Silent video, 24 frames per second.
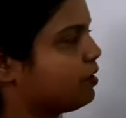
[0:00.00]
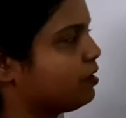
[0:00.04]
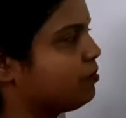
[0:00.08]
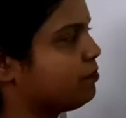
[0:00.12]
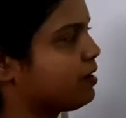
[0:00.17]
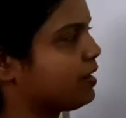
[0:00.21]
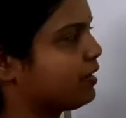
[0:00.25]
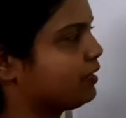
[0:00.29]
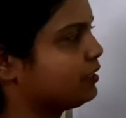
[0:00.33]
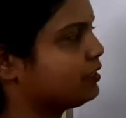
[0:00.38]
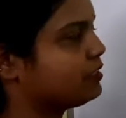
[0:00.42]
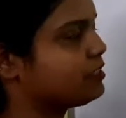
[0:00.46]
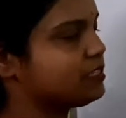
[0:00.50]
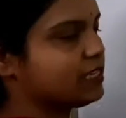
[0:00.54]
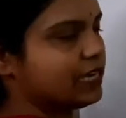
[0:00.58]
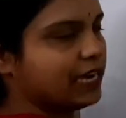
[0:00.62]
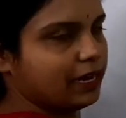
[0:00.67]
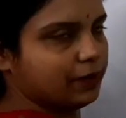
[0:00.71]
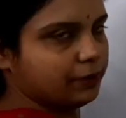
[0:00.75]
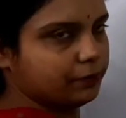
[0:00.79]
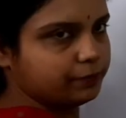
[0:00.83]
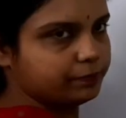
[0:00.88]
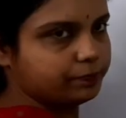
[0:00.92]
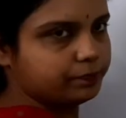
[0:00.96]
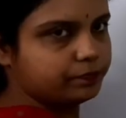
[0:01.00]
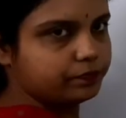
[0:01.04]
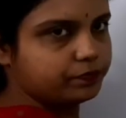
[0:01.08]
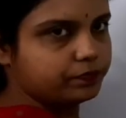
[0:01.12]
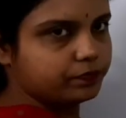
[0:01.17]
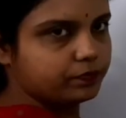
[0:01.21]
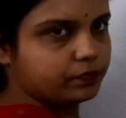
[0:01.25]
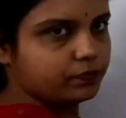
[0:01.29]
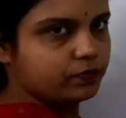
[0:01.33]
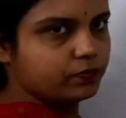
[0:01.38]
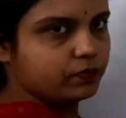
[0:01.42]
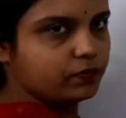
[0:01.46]
minus n.
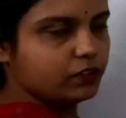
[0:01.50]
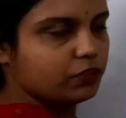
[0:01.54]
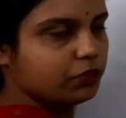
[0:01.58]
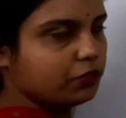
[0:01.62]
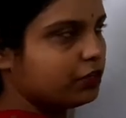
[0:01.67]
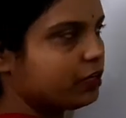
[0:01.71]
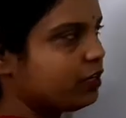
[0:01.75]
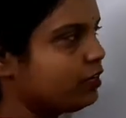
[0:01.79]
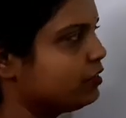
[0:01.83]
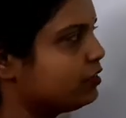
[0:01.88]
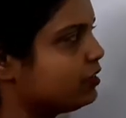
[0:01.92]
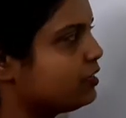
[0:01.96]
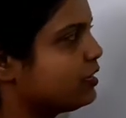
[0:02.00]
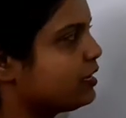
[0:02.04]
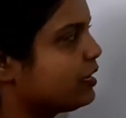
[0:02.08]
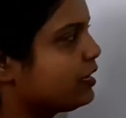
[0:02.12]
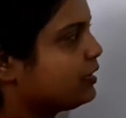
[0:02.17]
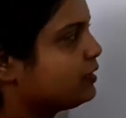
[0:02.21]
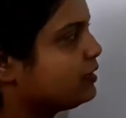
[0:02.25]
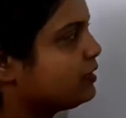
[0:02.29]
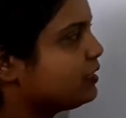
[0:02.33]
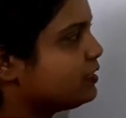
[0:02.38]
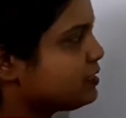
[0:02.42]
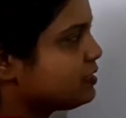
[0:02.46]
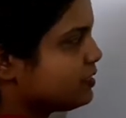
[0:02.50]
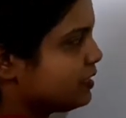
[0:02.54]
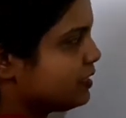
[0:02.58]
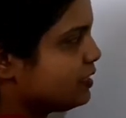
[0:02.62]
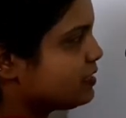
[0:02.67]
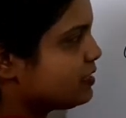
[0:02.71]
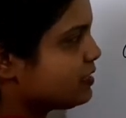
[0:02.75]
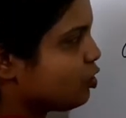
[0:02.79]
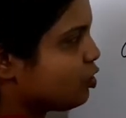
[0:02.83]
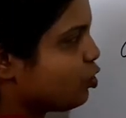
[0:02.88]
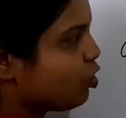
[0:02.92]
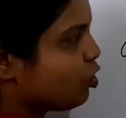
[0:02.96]
Okay, this
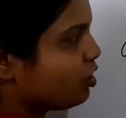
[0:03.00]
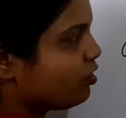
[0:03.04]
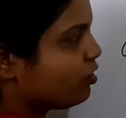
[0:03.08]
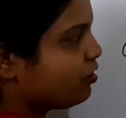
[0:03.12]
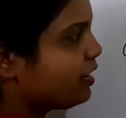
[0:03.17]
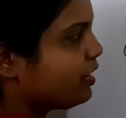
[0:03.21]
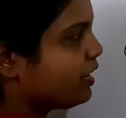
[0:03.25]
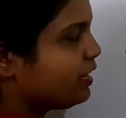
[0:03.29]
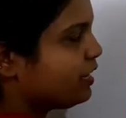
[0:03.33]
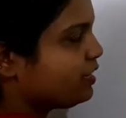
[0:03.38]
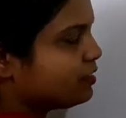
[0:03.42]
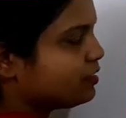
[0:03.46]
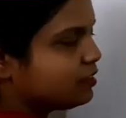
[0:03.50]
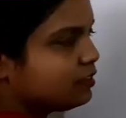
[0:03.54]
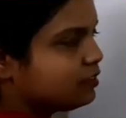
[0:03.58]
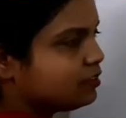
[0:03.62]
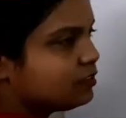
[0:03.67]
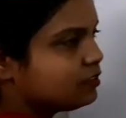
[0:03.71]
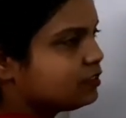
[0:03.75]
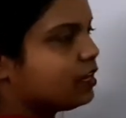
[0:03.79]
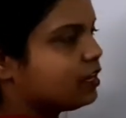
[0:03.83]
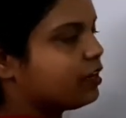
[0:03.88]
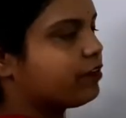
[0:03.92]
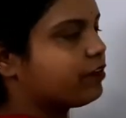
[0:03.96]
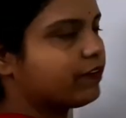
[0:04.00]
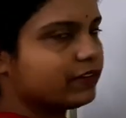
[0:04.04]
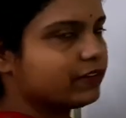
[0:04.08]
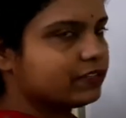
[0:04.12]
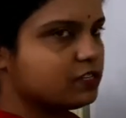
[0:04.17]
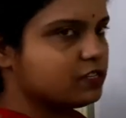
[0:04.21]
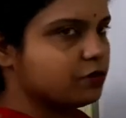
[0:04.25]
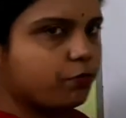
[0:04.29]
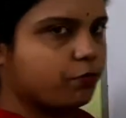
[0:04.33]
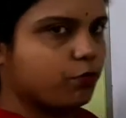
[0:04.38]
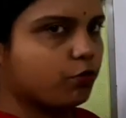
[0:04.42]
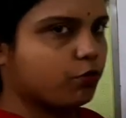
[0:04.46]
is already in the
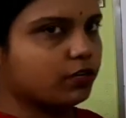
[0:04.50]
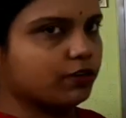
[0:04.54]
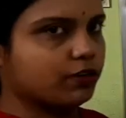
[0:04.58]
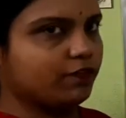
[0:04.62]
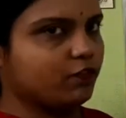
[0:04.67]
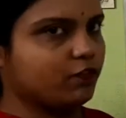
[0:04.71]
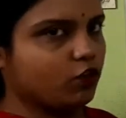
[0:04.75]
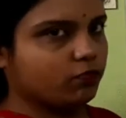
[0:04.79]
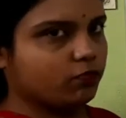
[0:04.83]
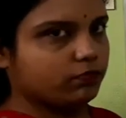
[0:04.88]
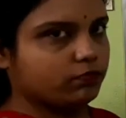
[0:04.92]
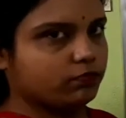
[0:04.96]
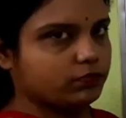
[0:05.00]
reciprocal form.